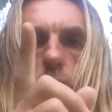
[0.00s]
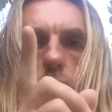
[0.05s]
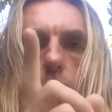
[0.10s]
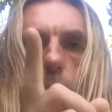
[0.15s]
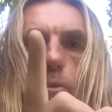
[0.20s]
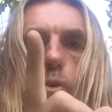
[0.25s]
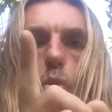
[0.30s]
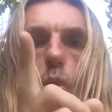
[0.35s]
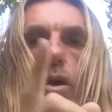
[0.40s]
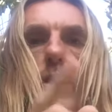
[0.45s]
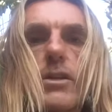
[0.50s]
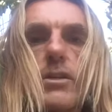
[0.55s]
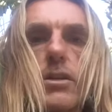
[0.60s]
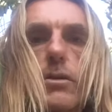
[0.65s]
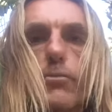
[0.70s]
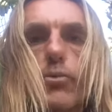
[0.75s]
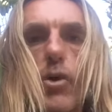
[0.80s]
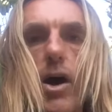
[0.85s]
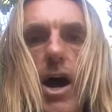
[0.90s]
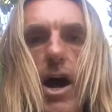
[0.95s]
Number one is
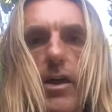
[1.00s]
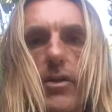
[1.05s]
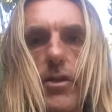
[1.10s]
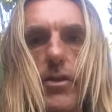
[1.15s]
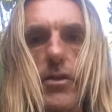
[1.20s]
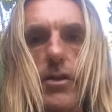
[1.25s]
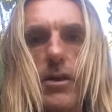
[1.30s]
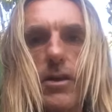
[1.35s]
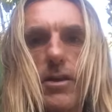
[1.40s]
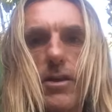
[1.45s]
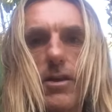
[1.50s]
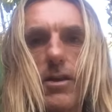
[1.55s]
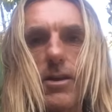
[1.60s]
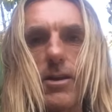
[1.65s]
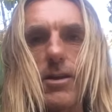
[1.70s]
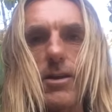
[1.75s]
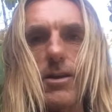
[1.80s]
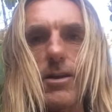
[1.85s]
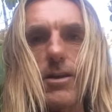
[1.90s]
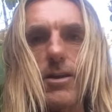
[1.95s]
the breath.
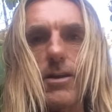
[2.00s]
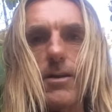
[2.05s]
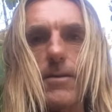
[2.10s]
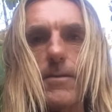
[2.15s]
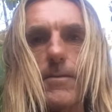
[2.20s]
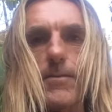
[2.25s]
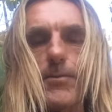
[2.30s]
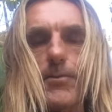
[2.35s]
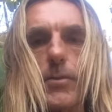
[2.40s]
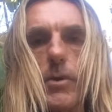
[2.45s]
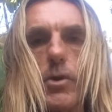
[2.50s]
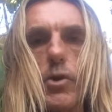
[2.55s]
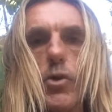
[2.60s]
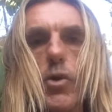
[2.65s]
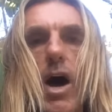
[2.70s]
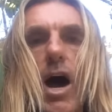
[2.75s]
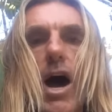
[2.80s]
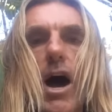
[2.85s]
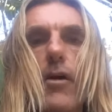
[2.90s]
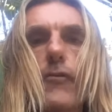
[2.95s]

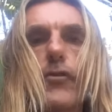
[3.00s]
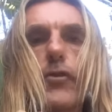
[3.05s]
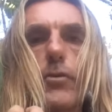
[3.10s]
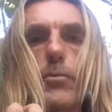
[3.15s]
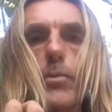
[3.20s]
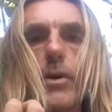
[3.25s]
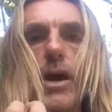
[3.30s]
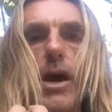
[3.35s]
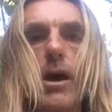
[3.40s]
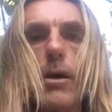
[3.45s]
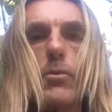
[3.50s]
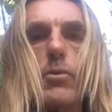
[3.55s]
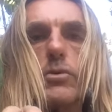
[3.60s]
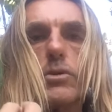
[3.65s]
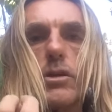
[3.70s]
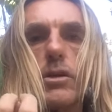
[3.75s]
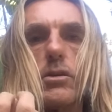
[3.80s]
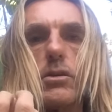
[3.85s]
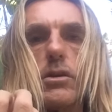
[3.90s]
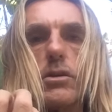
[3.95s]
You have to be able
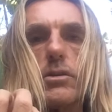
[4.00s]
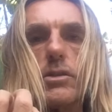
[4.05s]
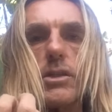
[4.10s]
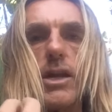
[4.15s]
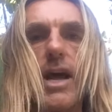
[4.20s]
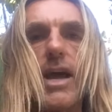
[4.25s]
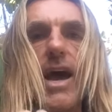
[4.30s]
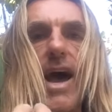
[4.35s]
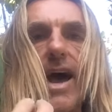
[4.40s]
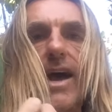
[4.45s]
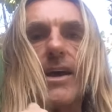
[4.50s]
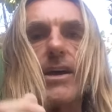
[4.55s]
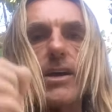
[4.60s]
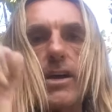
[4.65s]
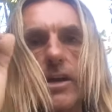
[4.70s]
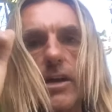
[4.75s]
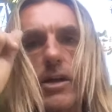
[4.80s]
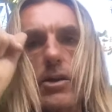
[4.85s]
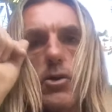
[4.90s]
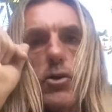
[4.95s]
to stay
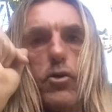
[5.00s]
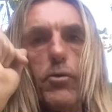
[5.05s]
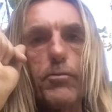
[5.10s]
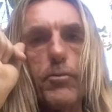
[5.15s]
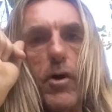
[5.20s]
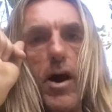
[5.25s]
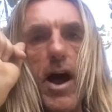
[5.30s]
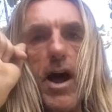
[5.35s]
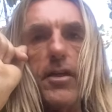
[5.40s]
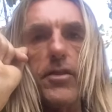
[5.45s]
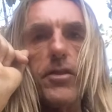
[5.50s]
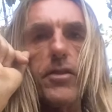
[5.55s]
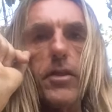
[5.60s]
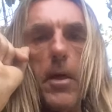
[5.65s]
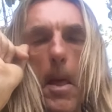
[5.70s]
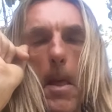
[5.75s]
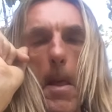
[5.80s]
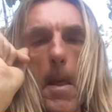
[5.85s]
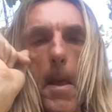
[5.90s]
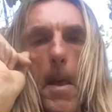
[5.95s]
anchored in your
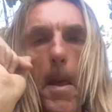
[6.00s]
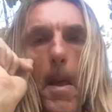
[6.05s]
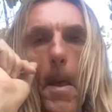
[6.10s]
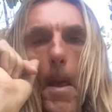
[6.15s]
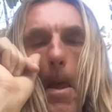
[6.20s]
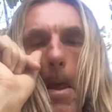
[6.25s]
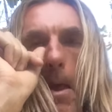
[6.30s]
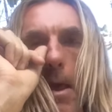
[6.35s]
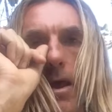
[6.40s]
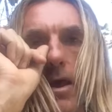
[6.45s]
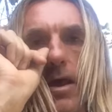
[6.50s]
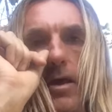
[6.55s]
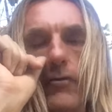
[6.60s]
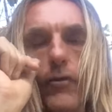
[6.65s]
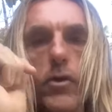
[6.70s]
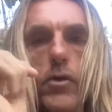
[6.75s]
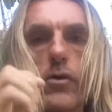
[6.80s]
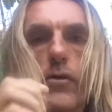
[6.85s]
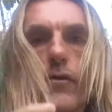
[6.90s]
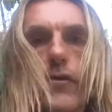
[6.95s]
breath.
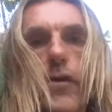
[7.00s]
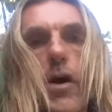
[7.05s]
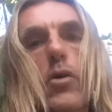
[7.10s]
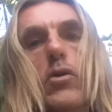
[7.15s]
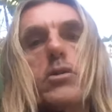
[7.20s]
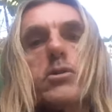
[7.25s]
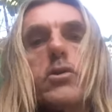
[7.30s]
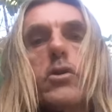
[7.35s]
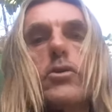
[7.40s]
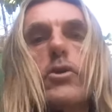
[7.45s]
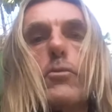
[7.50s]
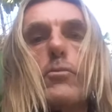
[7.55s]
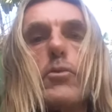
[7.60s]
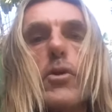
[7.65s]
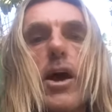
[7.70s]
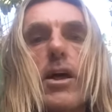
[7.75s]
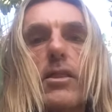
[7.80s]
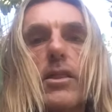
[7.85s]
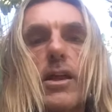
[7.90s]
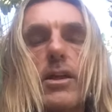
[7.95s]
If you can focus on your
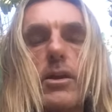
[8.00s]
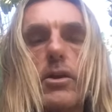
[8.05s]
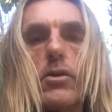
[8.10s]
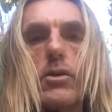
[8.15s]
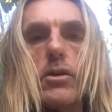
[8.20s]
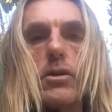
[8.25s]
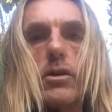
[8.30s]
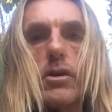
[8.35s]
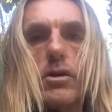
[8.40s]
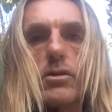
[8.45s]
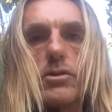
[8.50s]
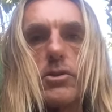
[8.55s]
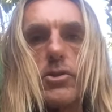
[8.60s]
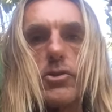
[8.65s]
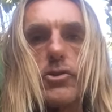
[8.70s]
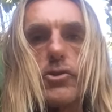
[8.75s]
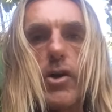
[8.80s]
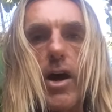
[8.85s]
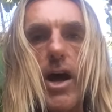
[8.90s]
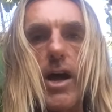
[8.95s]
breath, then you can
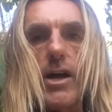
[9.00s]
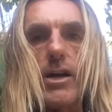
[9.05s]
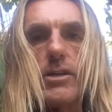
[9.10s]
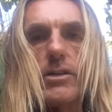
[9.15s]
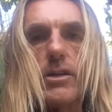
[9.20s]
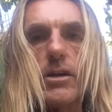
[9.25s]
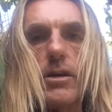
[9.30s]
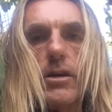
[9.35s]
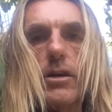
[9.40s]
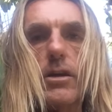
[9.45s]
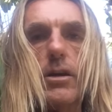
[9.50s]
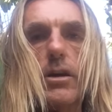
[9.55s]
concentrate.